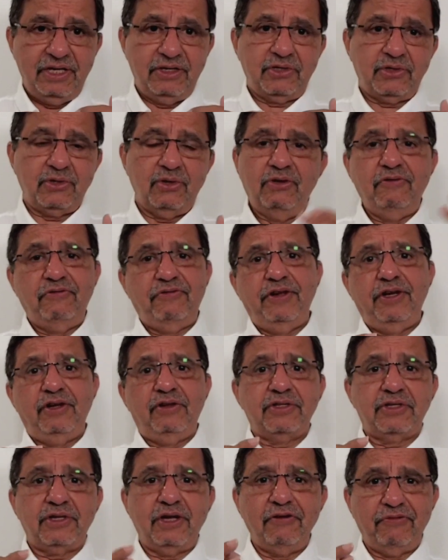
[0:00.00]
so
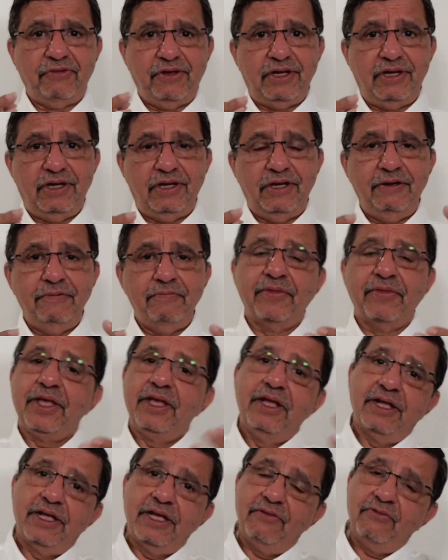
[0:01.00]
philosophical.
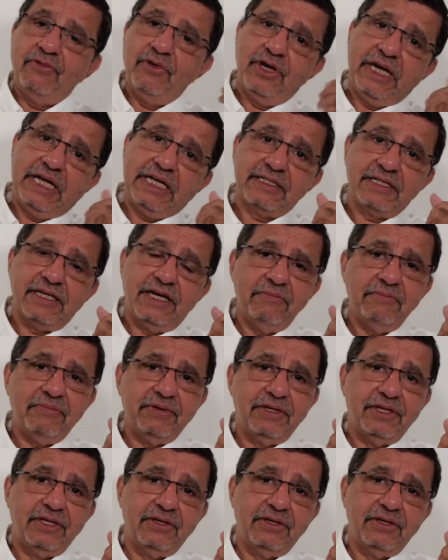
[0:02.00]
Give you an example.